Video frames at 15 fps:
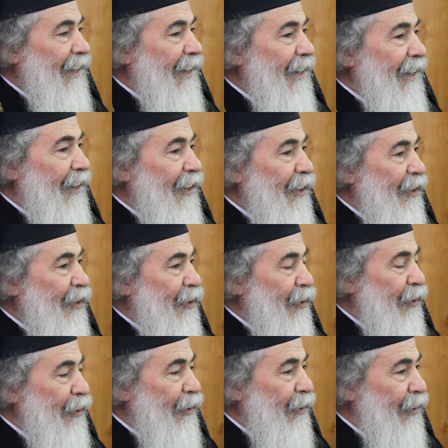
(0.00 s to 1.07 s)
uh,
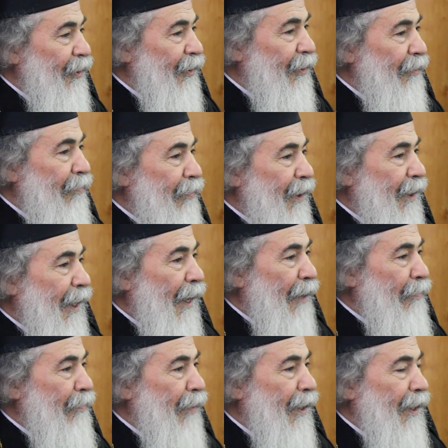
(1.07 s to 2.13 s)
to
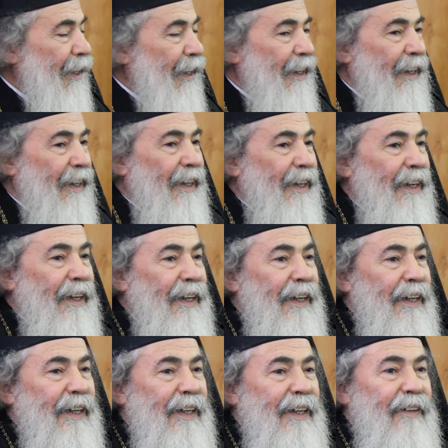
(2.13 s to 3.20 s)
become uh,
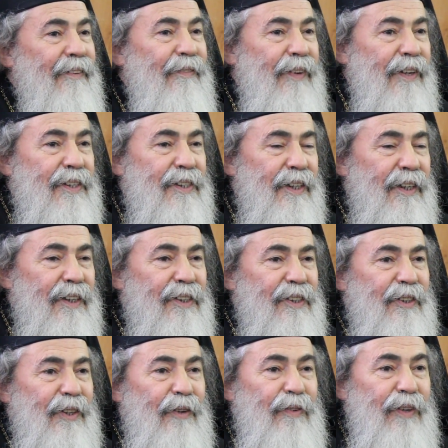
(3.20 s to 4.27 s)
uh,
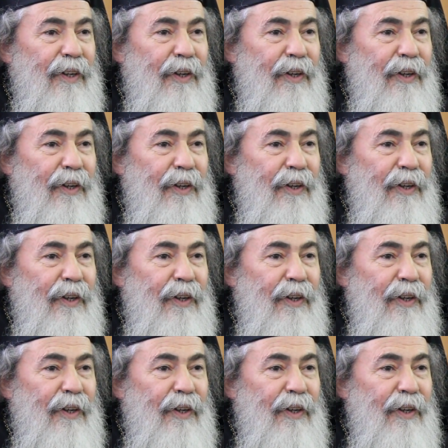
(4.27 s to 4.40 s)
vessels of